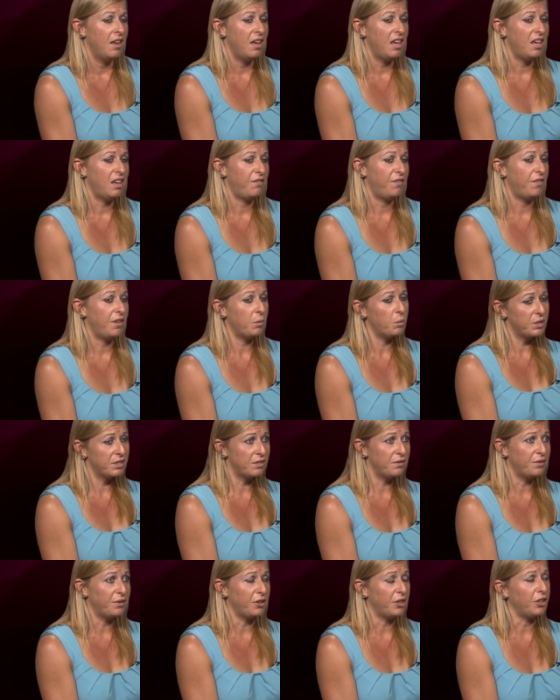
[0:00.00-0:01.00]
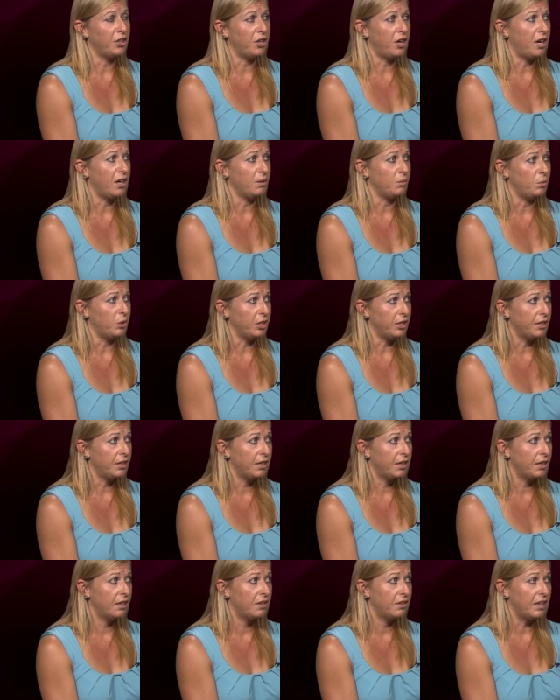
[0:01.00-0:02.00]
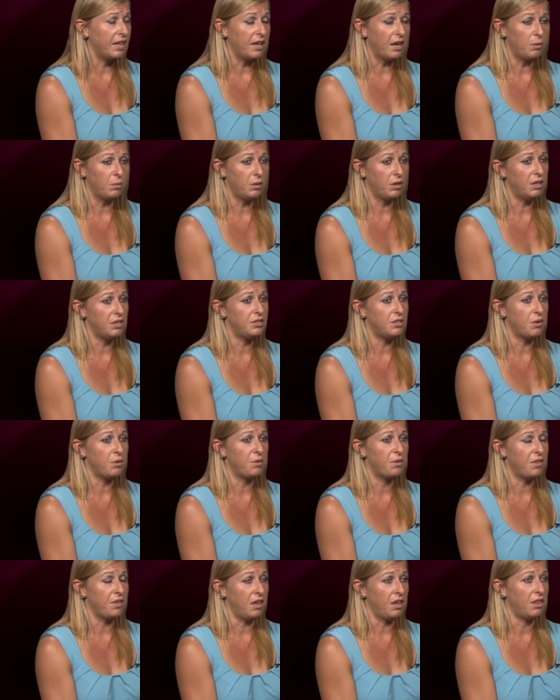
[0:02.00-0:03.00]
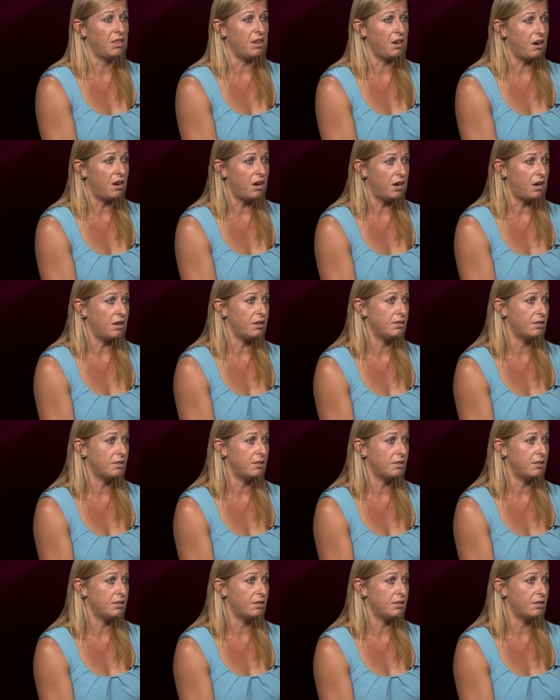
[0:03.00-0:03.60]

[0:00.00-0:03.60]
If it wasn't for her hard work, like I really don't think that our